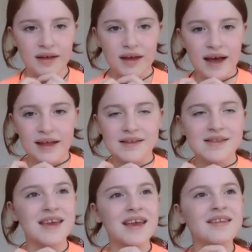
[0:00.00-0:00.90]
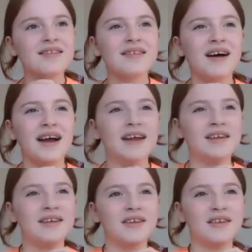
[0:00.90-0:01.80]
and the inside
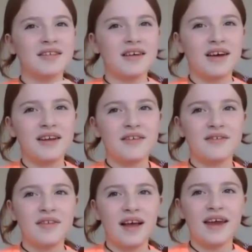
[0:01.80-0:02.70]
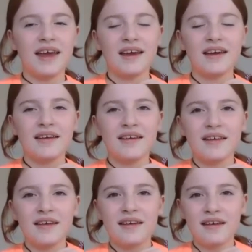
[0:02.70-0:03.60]
looks kind of like
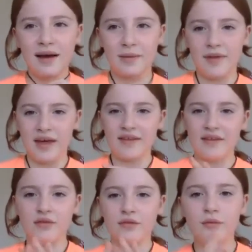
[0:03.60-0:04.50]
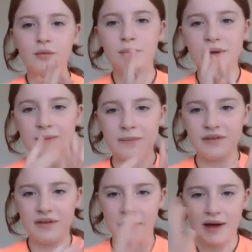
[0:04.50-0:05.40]
um, and there's all
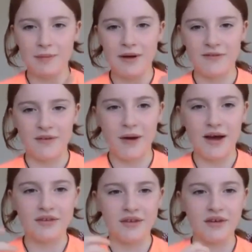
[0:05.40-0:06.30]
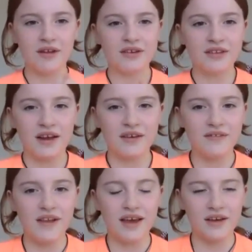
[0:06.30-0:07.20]
beams going up everywhere, so it looks kind of
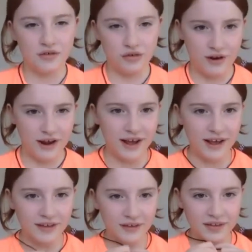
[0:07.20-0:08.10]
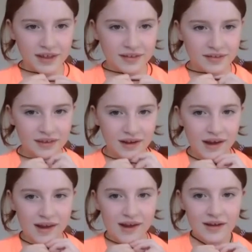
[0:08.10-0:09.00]
like a tree on the
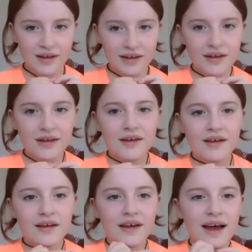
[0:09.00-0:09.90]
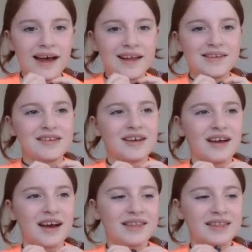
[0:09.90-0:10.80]
inside. And
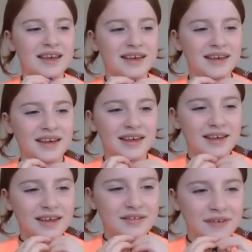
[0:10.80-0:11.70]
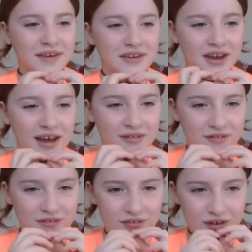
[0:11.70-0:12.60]
I think if I could
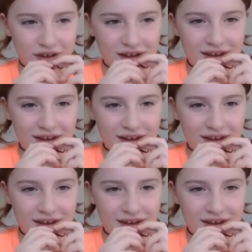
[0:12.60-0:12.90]
have an